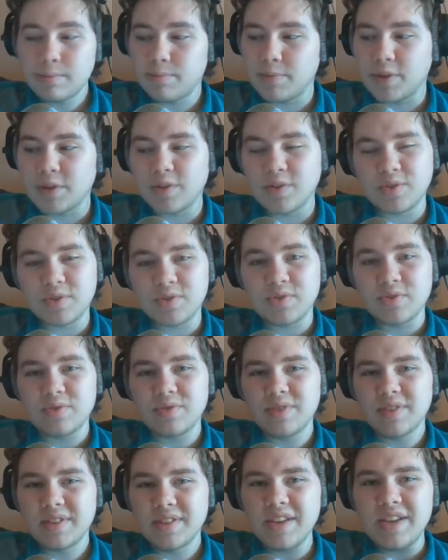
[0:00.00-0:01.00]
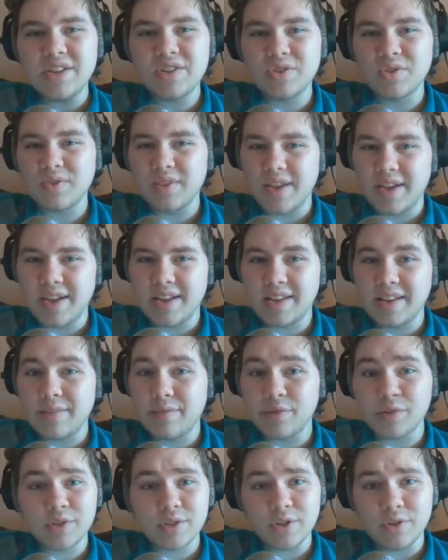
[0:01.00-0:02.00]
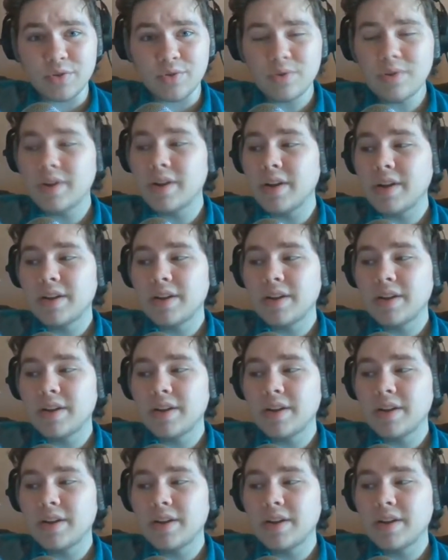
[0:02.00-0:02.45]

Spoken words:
But those are each only at level 2,